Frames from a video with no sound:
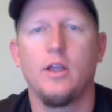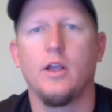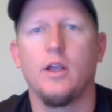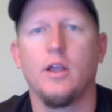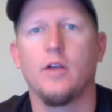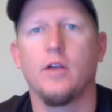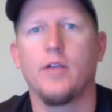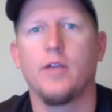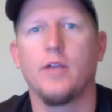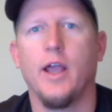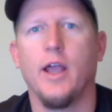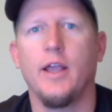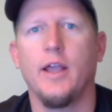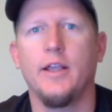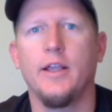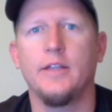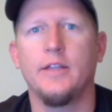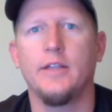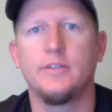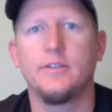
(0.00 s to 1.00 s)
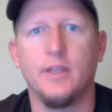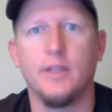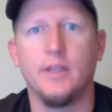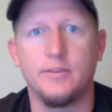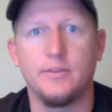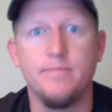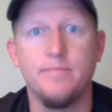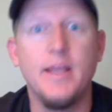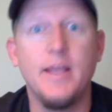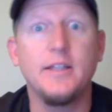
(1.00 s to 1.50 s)
Okay,
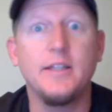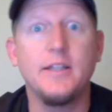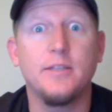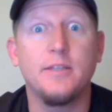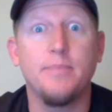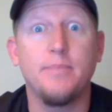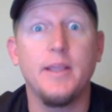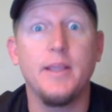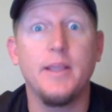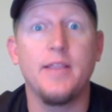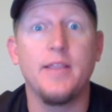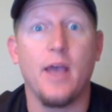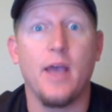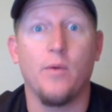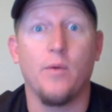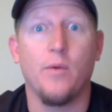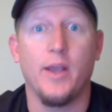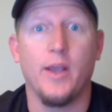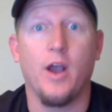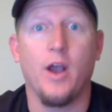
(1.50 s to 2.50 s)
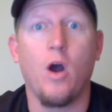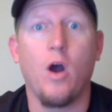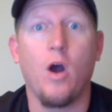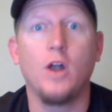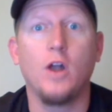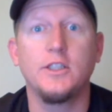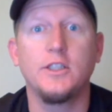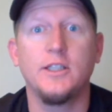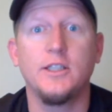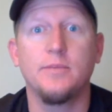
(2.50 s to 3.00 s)
it's meant to be that way.
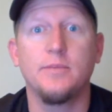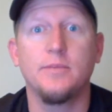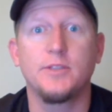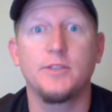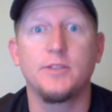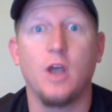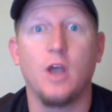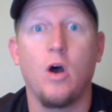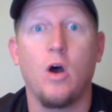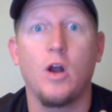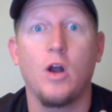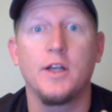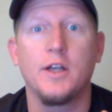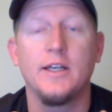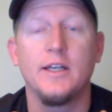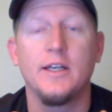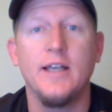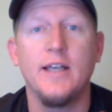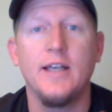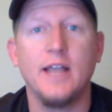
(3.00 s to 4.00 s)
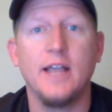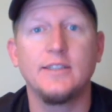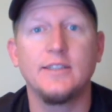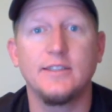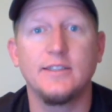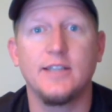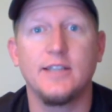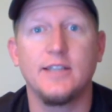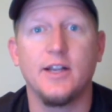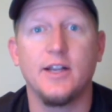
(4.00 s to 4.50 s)
Hardships are
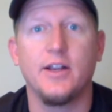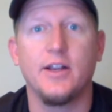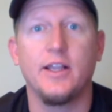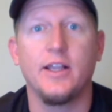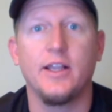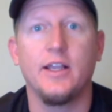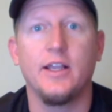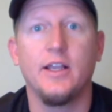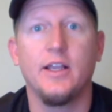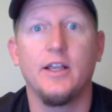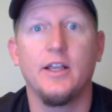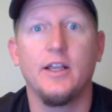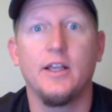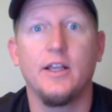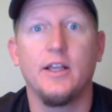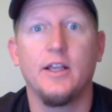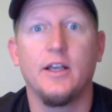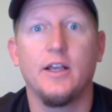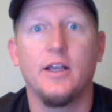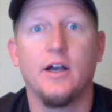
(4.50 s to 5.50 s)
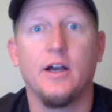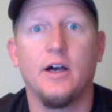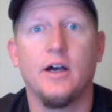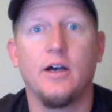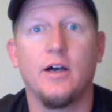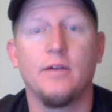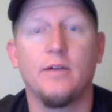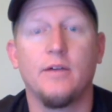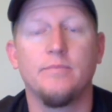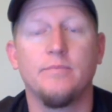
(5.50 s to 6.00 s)
necessary
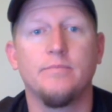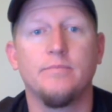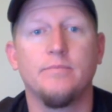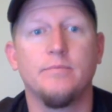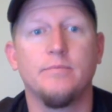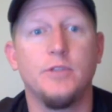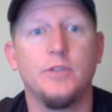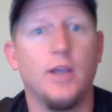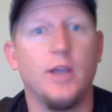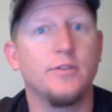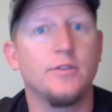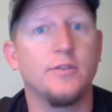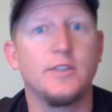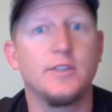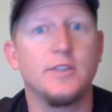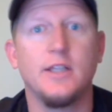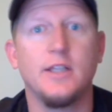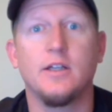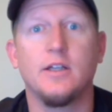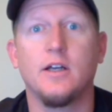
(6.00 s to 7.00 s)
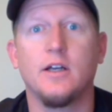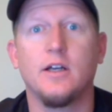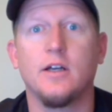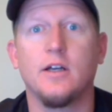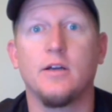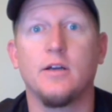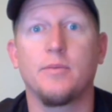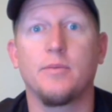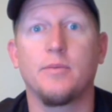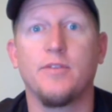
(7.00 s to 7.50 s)
You ever seen
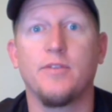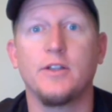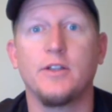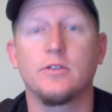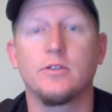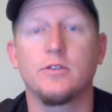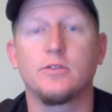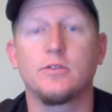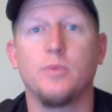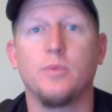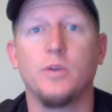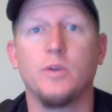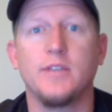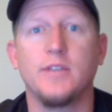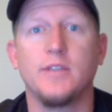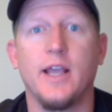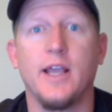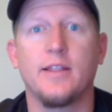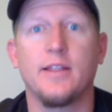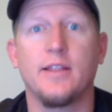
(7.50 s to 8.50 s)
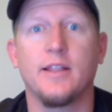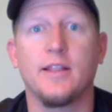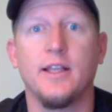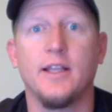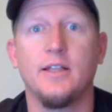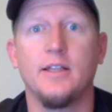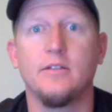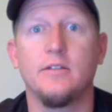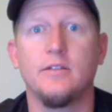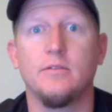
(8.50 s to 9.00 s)
a professional sports
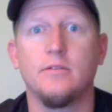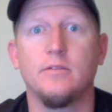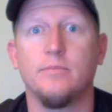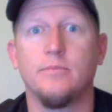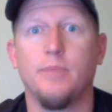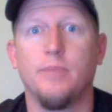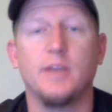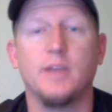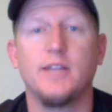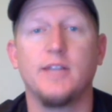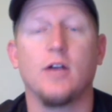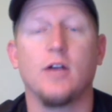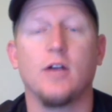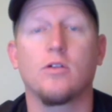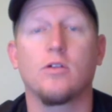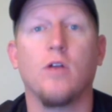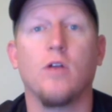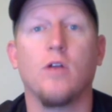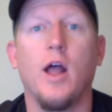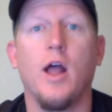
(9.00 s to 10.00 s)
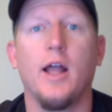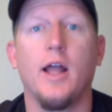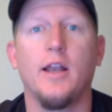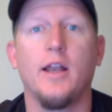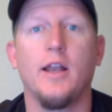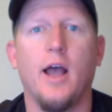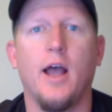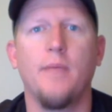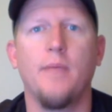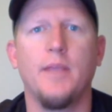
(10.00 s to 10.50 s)
athlete bust out
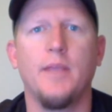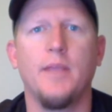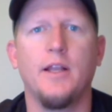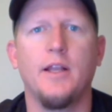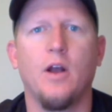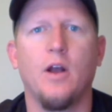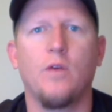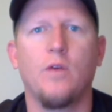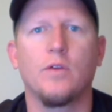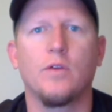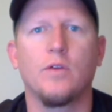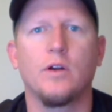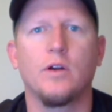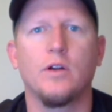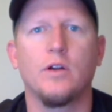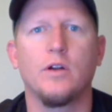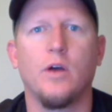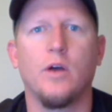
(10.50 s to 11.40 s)
crying? I mean, over a